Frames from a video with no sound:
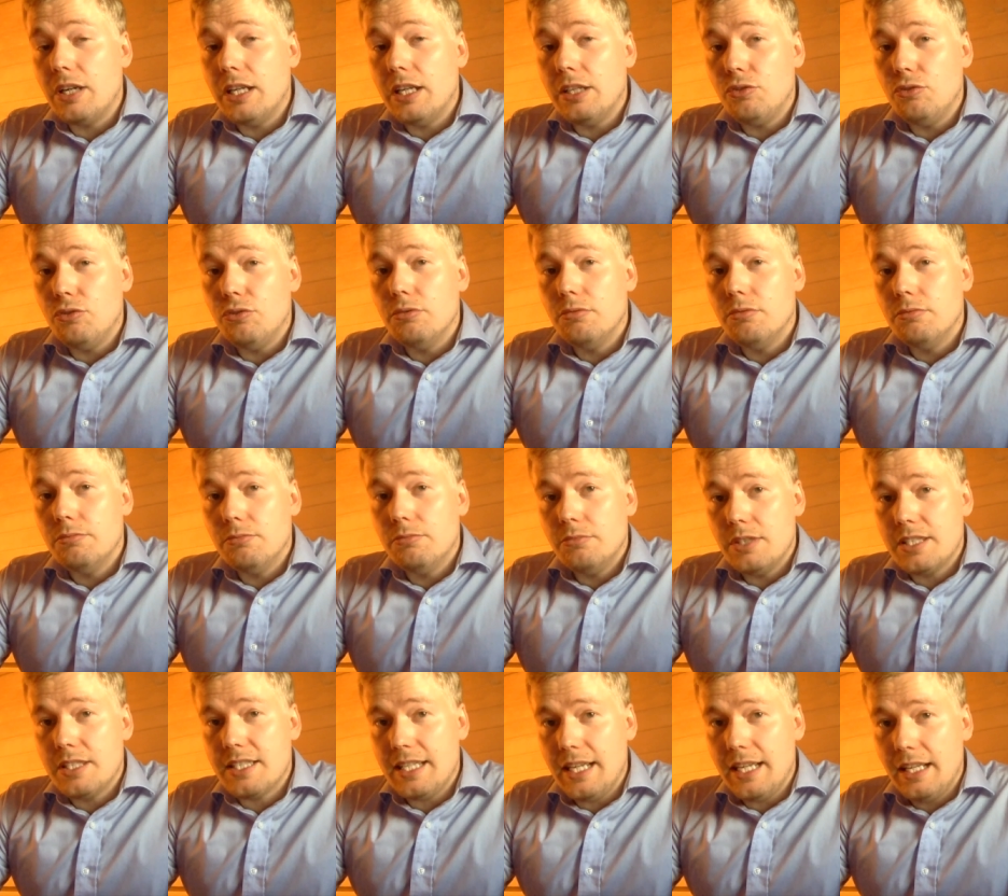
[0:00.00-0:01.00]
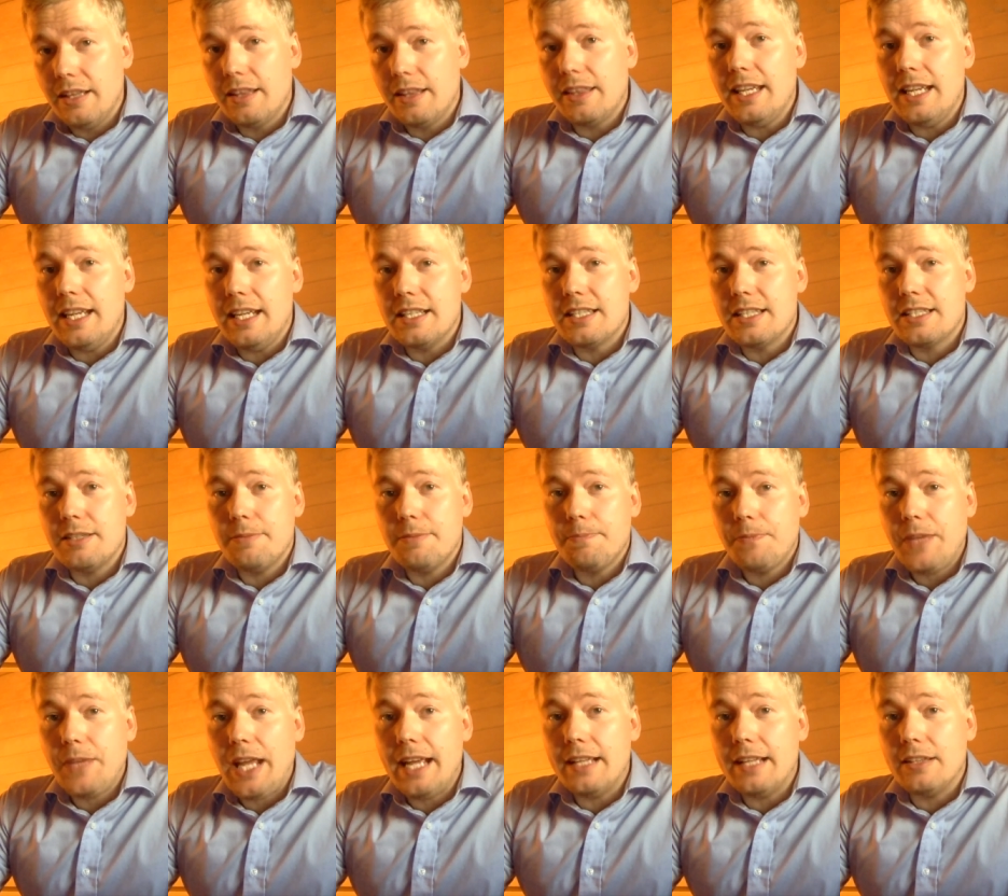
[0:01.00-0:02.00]
try to sell things
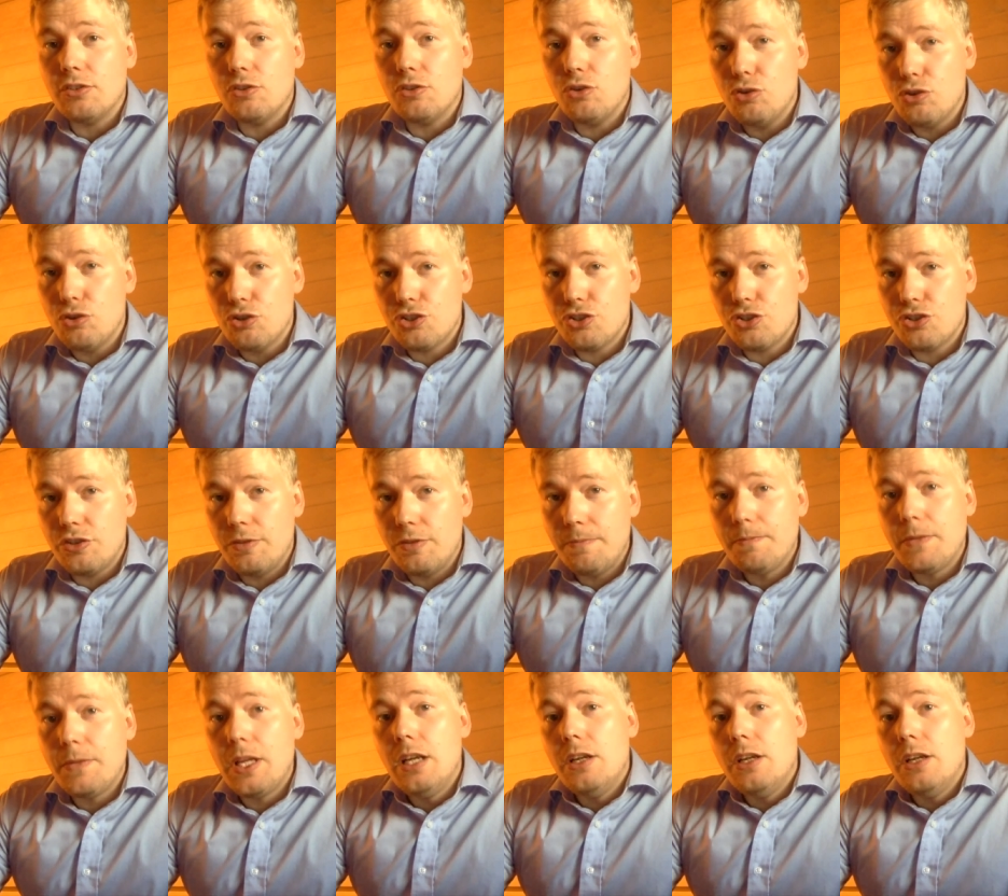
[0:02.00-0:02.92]
at cost